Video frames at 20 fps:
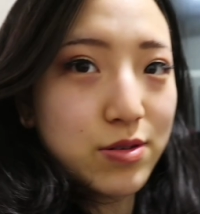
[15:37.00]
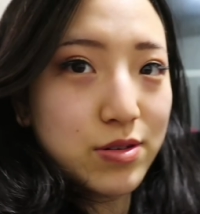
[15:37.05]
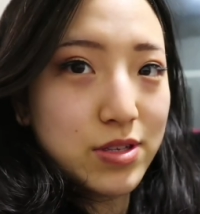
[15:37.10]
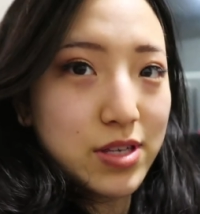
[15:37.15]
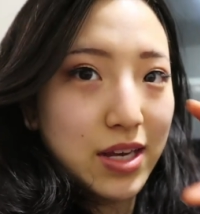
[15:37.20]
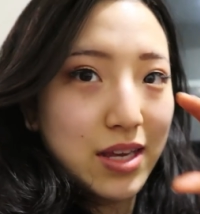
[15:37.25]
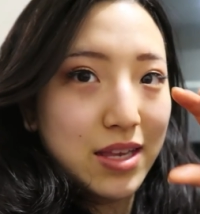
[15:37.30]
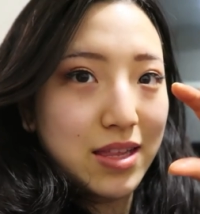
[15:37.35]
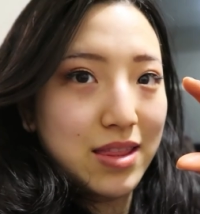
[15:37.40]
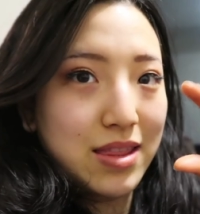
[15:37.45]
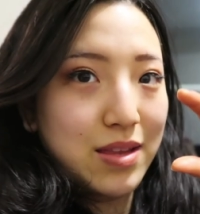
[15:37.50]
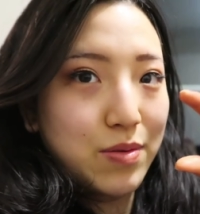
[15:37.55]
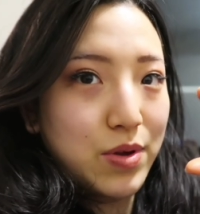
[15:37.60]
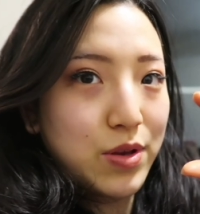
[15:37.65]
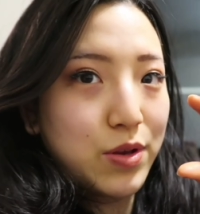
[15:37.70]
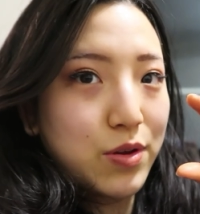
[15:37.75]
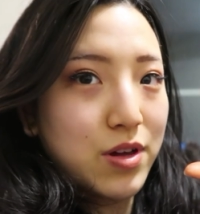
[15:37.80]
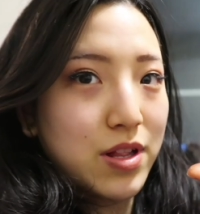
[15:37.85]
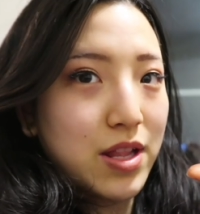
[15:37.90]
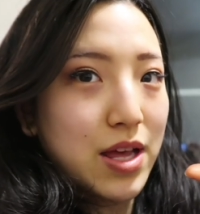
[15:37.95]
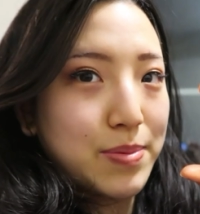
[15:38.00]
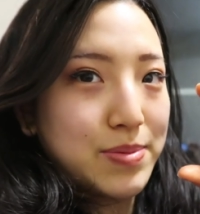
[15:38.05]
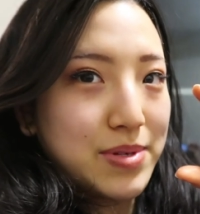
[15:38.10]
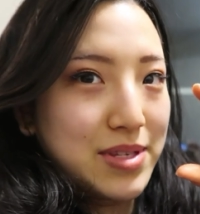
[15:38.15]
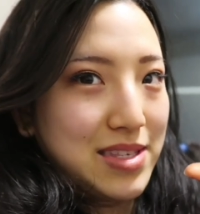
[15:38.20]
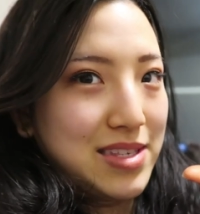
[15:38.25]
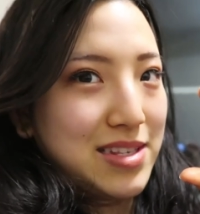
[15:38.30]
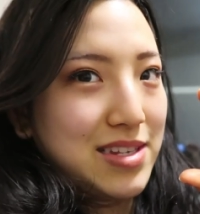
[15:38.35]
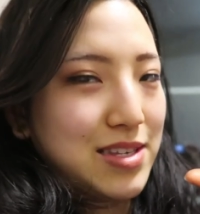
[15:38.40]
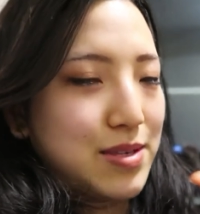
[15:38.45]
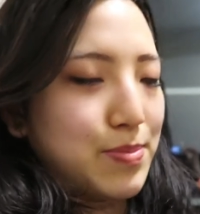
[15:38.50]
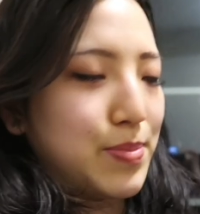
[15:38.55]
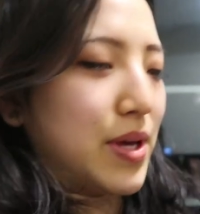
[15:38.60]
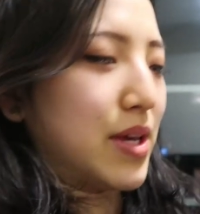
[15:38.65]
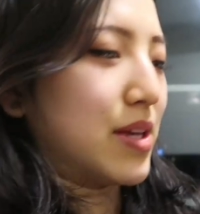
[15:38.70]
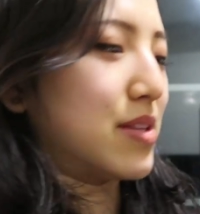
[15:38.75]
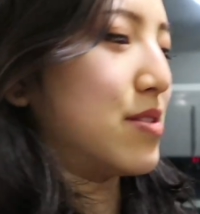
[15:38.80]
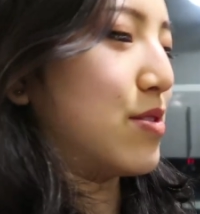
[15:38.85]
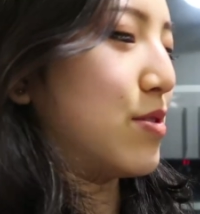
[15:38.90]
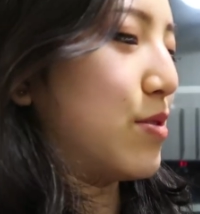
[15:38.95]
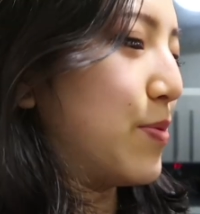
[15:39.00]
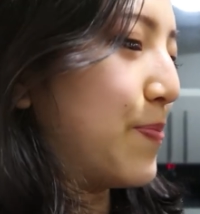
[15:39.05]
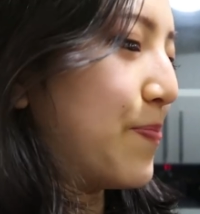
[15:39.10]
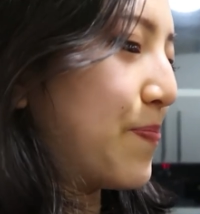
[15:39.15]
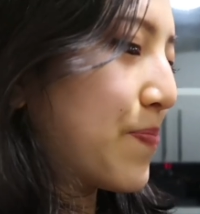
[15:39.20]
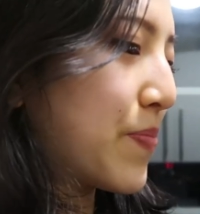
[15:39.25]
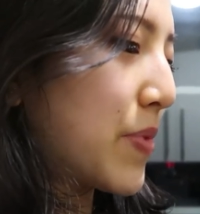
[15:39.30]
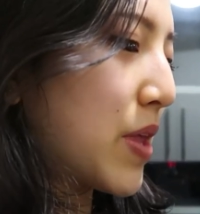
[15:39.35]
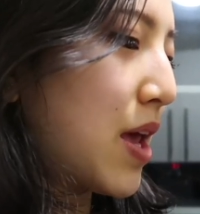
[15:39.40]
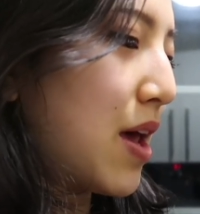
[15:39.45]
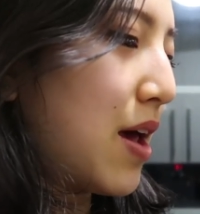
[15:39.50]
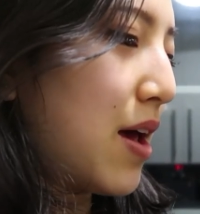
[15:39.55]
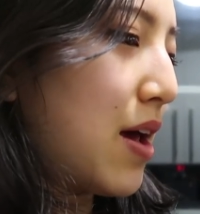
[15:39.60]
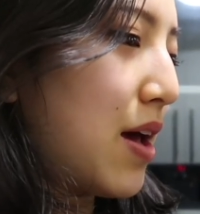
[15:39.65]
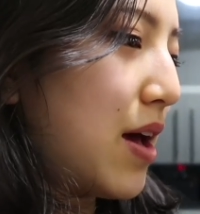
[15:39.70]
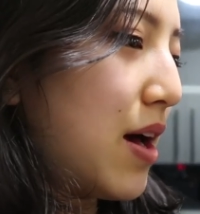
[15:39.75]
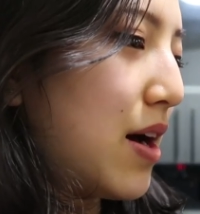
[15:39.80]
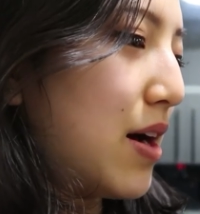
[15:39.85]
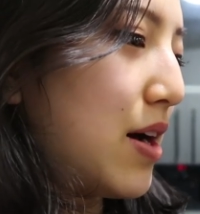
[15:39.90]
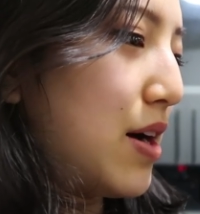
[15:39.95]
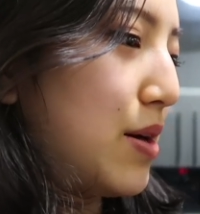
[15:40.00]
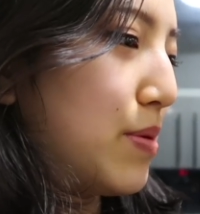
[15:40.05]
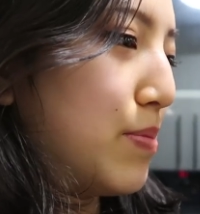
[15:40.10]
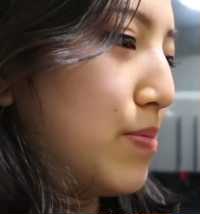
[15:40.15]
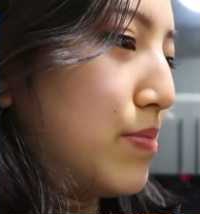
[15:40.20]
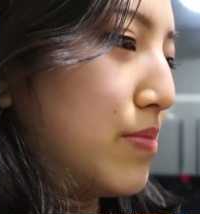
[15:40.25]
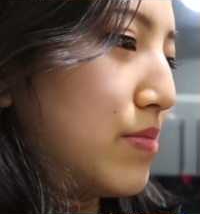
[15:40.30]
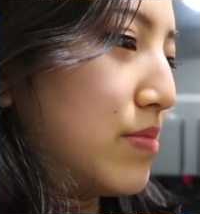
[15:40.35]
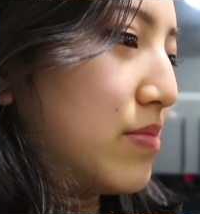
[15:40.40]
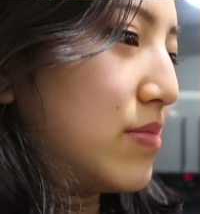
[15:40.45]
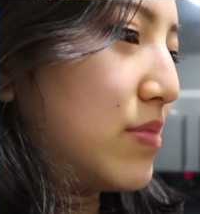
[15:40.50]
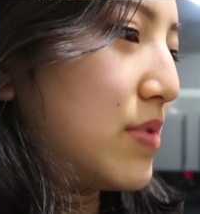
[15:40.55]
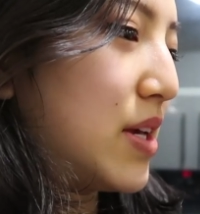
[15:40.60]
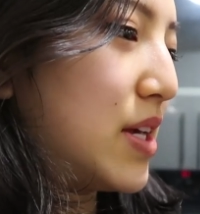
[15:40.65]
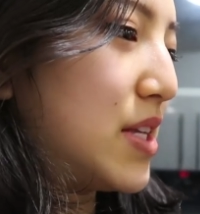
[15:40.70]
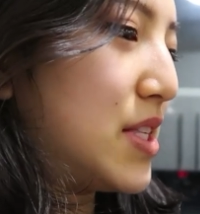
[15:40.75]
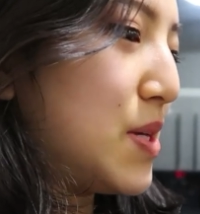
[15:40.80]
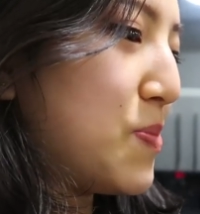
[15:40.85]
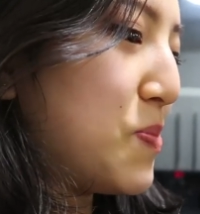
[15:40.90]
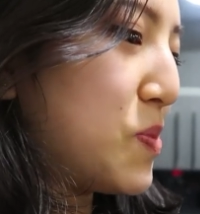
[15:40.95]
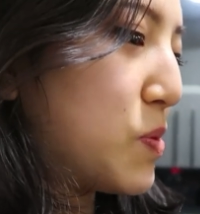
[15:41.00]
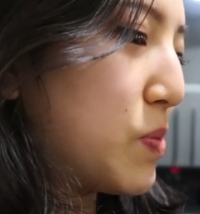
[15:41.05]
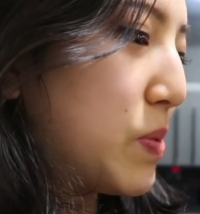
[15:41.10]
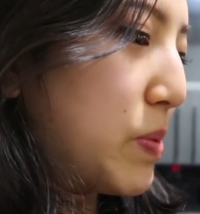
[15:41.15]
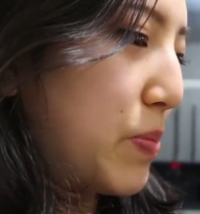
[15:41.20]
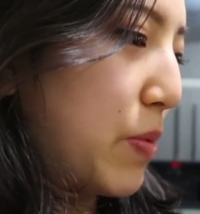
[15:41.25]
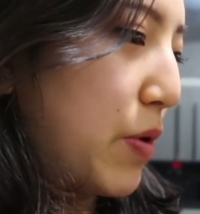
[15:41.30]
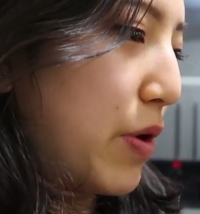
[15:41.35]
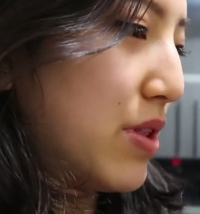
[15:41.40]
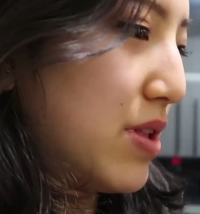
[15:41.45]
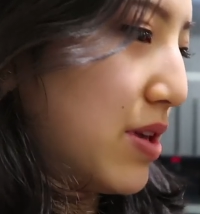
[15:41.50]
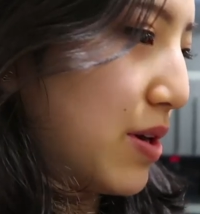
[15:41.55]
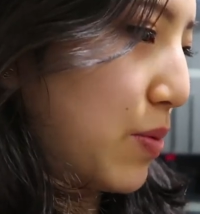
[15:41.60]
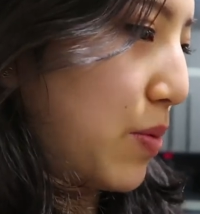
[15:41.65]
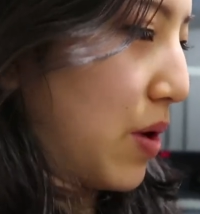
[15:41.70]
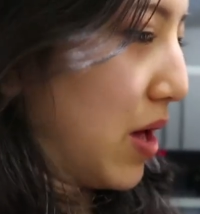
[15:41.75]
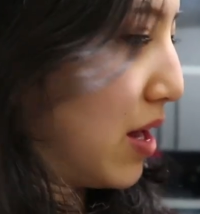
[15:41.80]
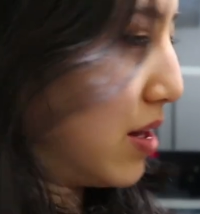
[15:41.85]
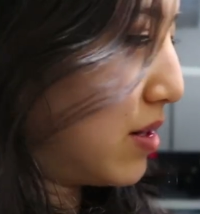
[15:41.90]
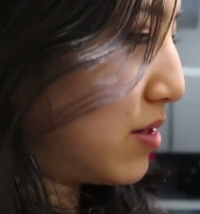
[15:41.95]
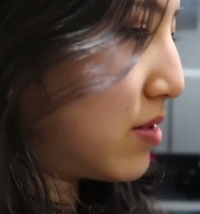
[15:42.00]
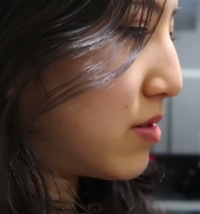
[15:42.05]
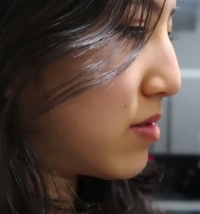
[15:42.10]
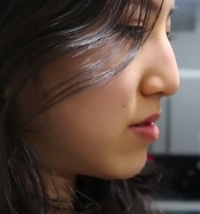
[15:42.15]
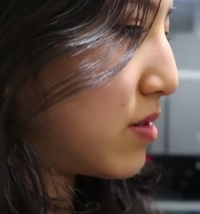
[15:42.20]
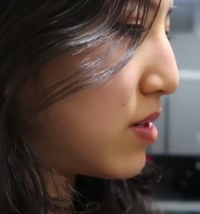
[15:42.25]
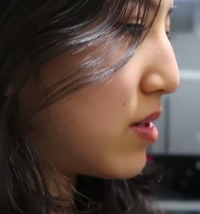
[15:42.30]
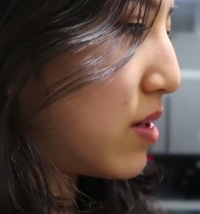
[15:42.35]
So it's like, when you collapse it, it's this big. So, it seems to be boiling well.